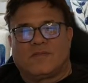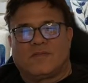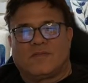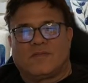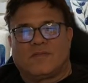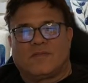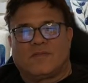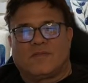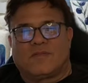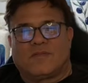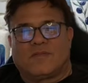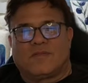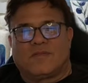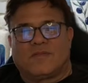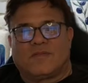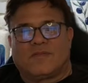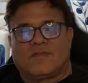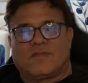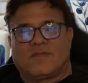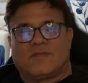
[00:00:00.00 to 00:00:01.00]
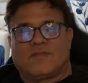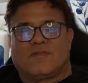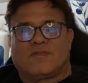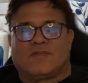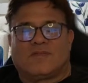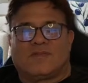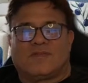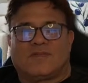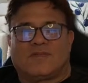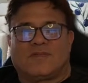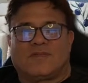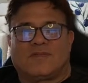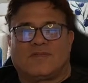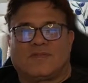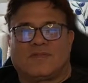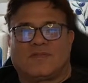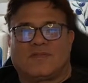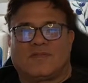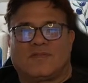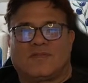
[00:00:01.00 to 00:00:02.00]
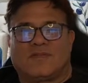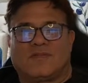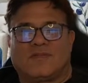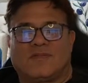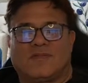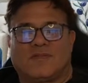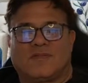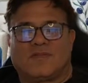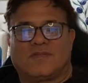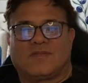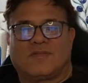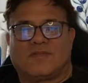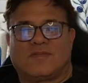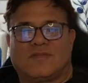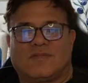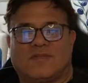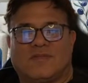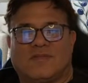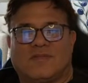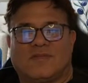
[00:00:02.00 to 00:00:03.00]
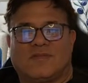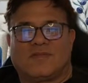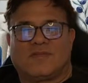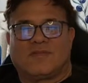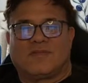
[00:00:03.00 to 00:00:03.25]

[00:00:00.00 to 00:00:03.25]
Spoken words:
(not speaking)